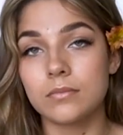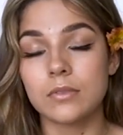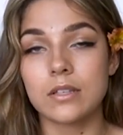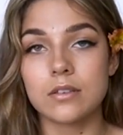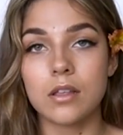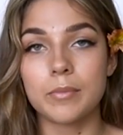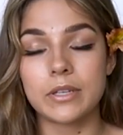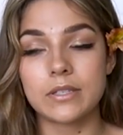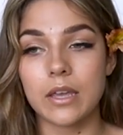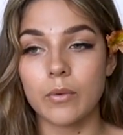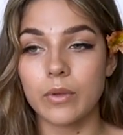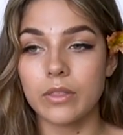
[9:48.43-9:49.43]
That's all I'm gonna
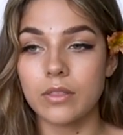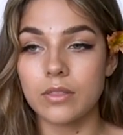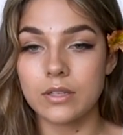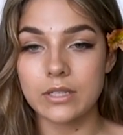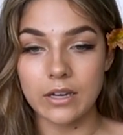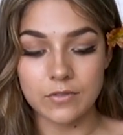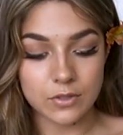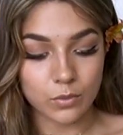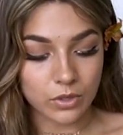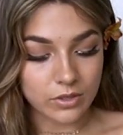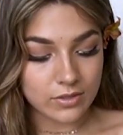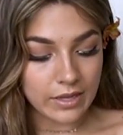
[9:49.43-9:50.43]
say with the Ten of
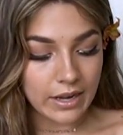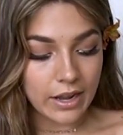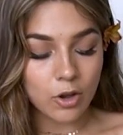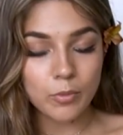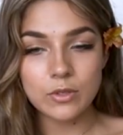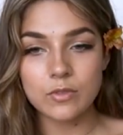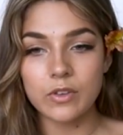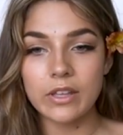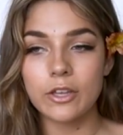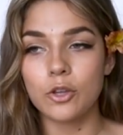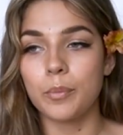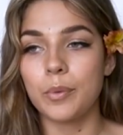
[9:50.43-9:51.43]
Swords. And I almost feel
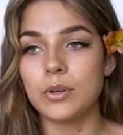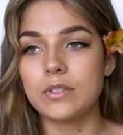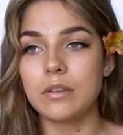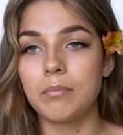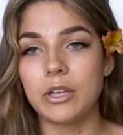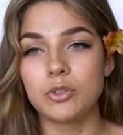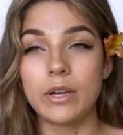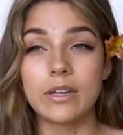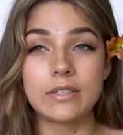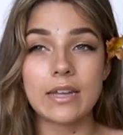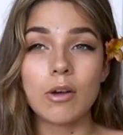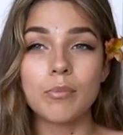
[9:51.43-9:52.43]
like your person may try
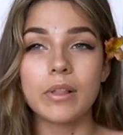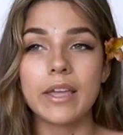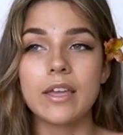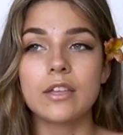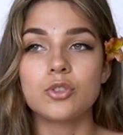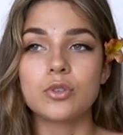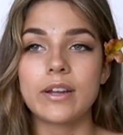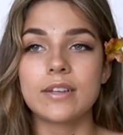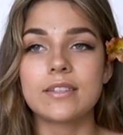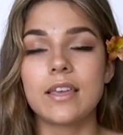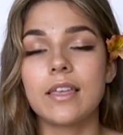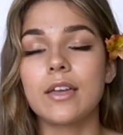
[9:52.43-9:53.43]
to downplay it and try to
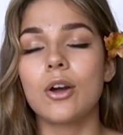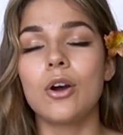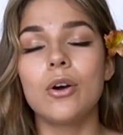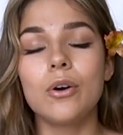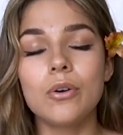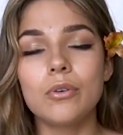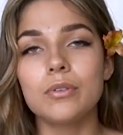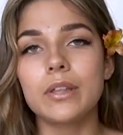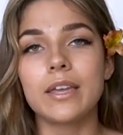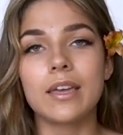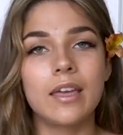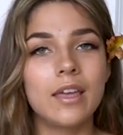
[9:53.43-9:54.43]
say like, oh,
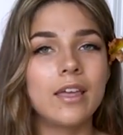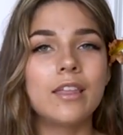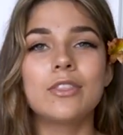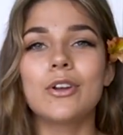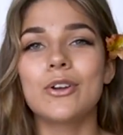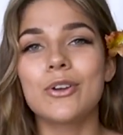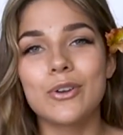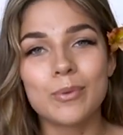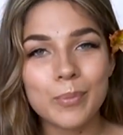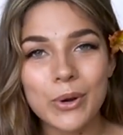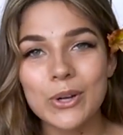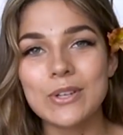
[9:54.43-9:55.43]
like they're a
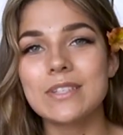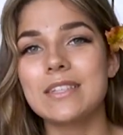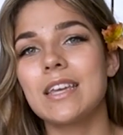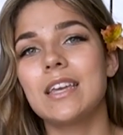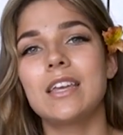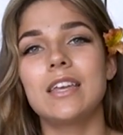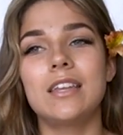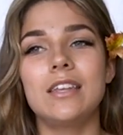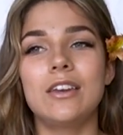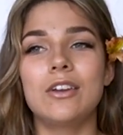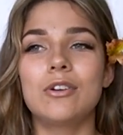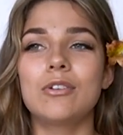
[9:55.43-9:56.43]
good person,
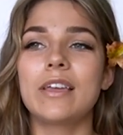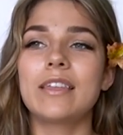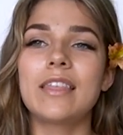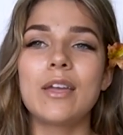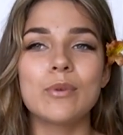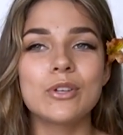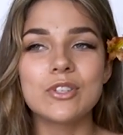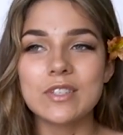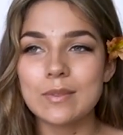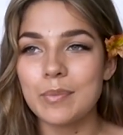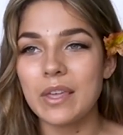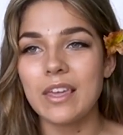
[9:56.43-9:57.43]
you know, like they were
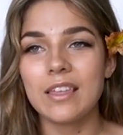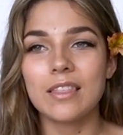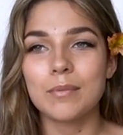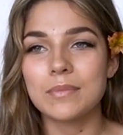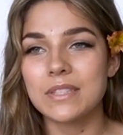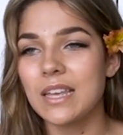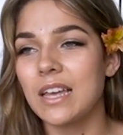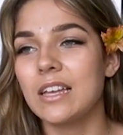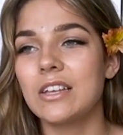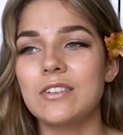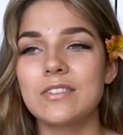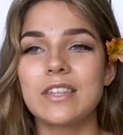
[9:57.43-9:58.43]
just being
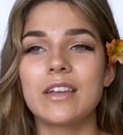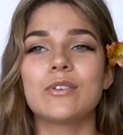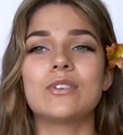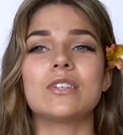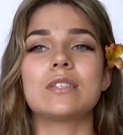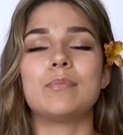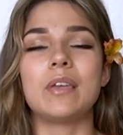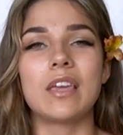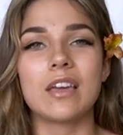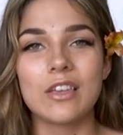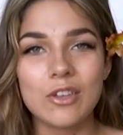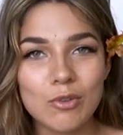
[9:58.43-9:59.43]
themselves, they were just
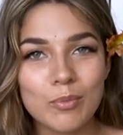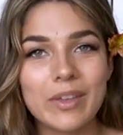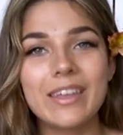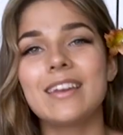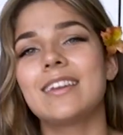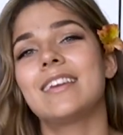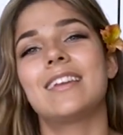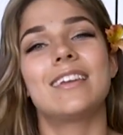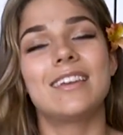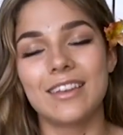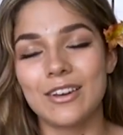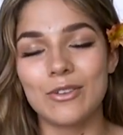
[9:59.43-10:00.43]
being a human,
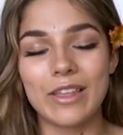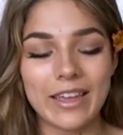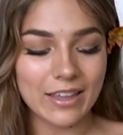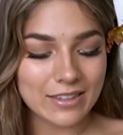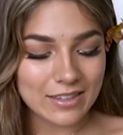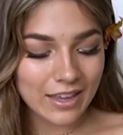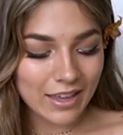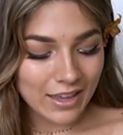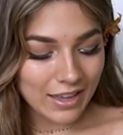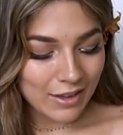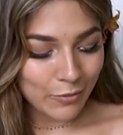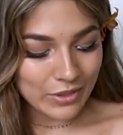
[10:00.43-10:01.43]
you know, it's
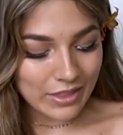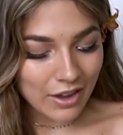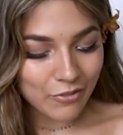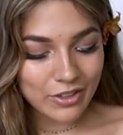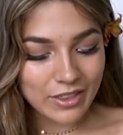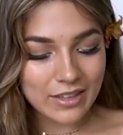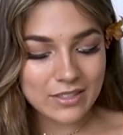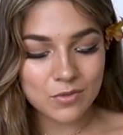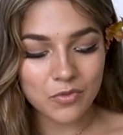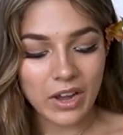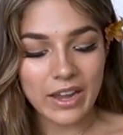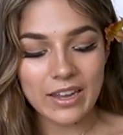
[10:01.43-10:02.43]
with the everything is
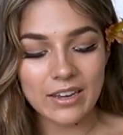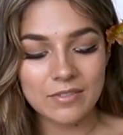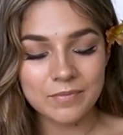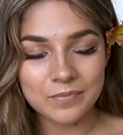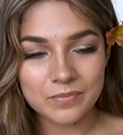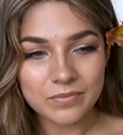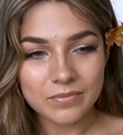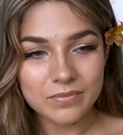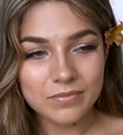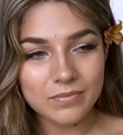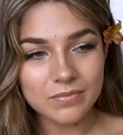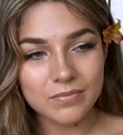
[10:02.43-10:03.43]
fine.
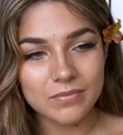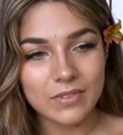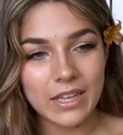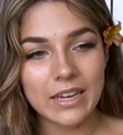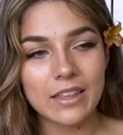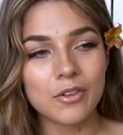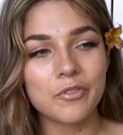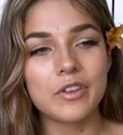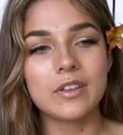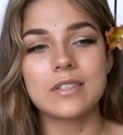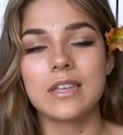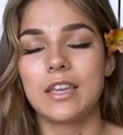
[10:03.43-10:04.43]
It either
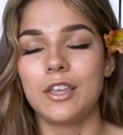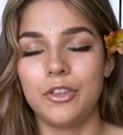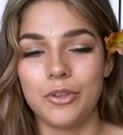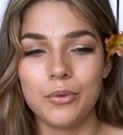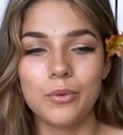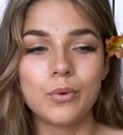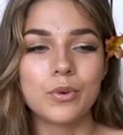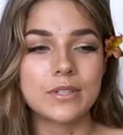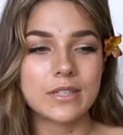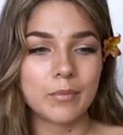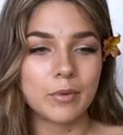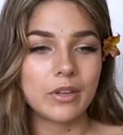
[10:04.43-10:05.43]
feels like you or
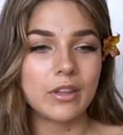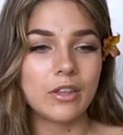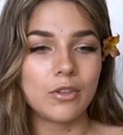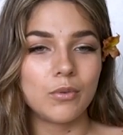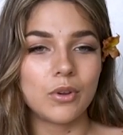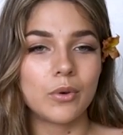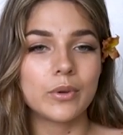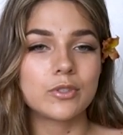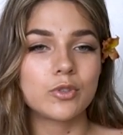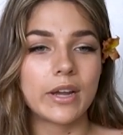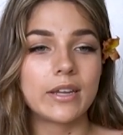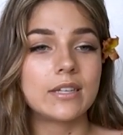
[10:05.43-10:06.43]
someone that you know is
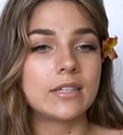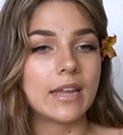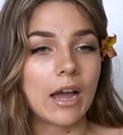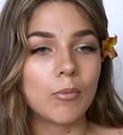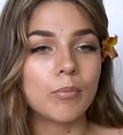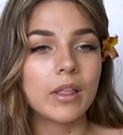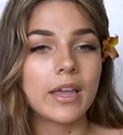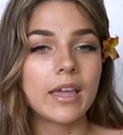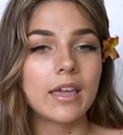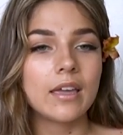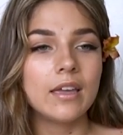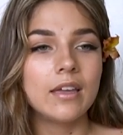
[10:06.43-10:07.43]
trying to
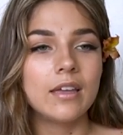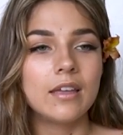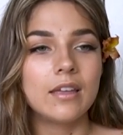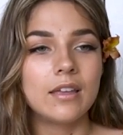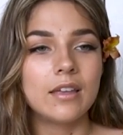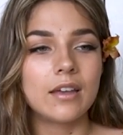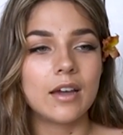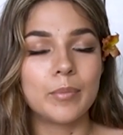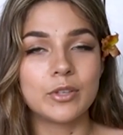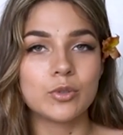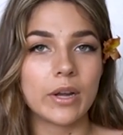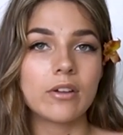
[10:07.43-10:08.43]
downplay a
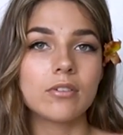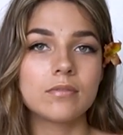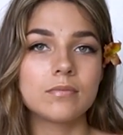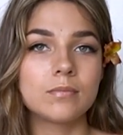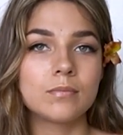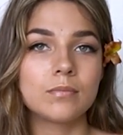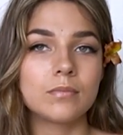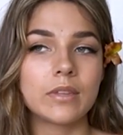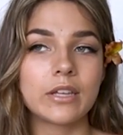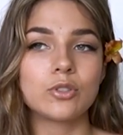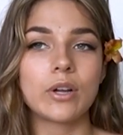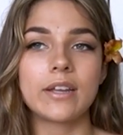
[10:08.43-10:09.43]
betrayal.
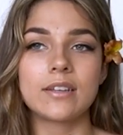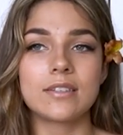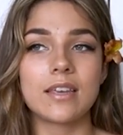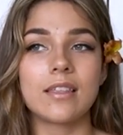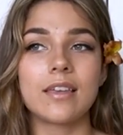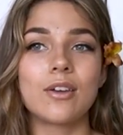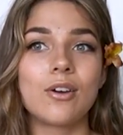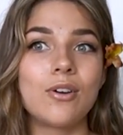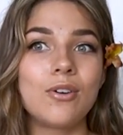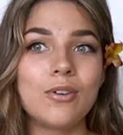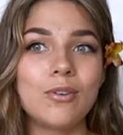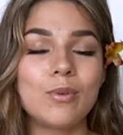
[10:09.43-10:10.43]
Like trying to say like,
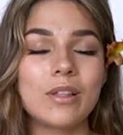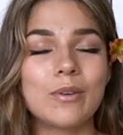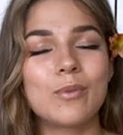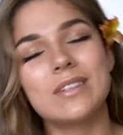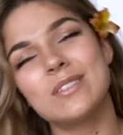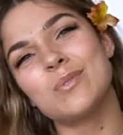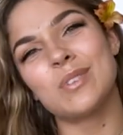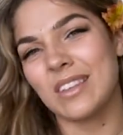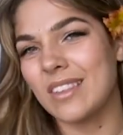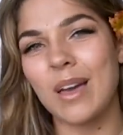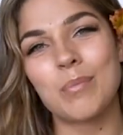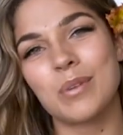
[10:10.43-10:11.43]
oh, well, it wasn't
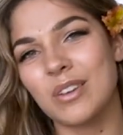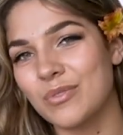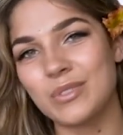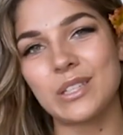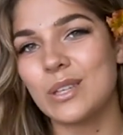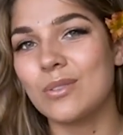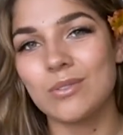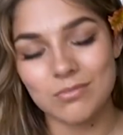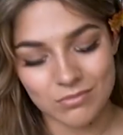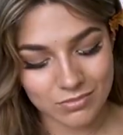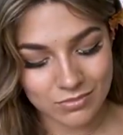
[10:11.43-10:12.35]
really that big of a deal.